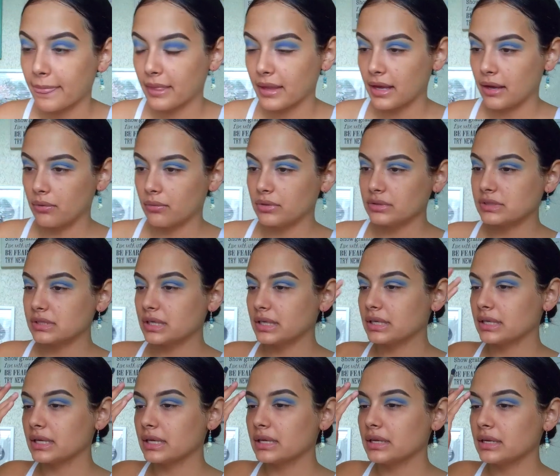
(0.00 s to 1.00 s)
And once I
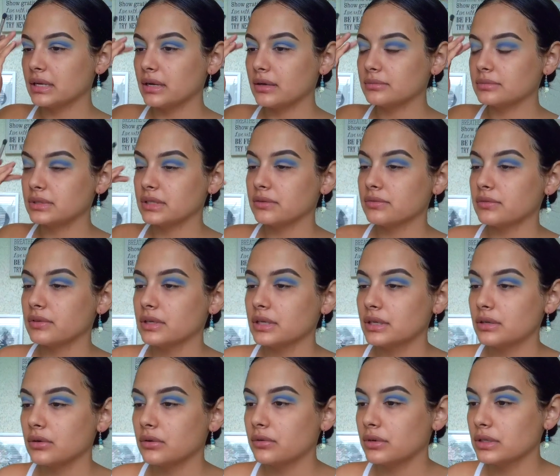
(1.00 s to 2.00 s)
get it, I'm definitely
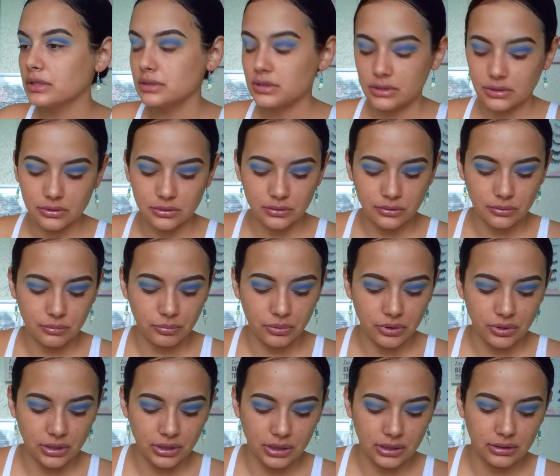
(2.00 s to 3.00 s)
going to
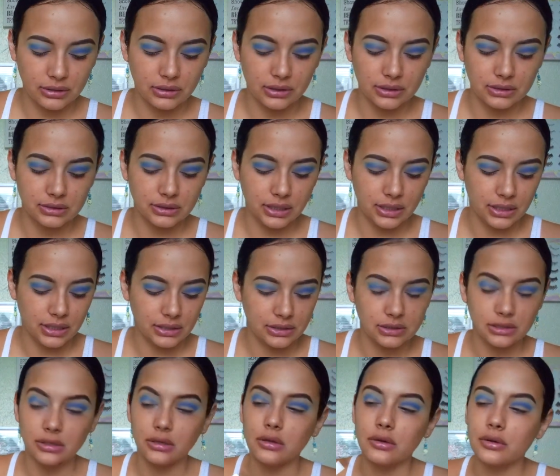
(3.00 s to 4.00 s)
put it in Aaliyah's head
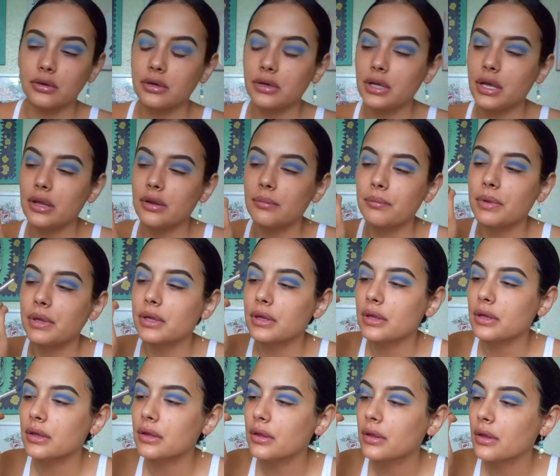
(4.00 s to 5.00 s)
to learn how to make
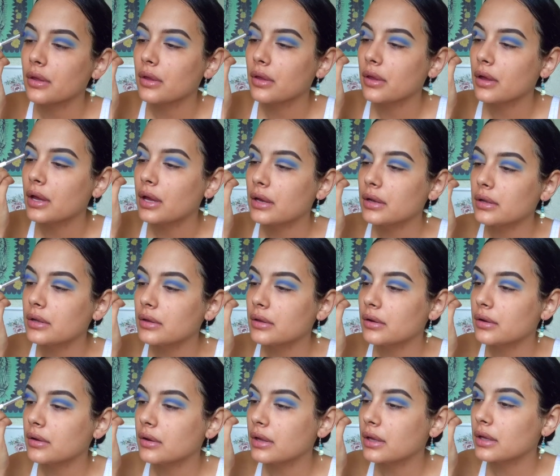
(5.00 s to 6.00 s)
it at a
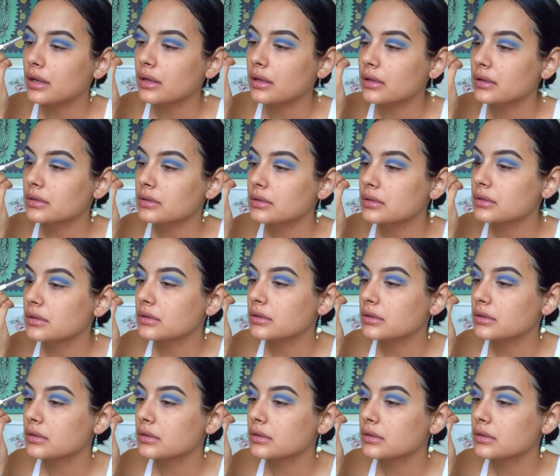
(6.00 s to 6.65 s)
young age.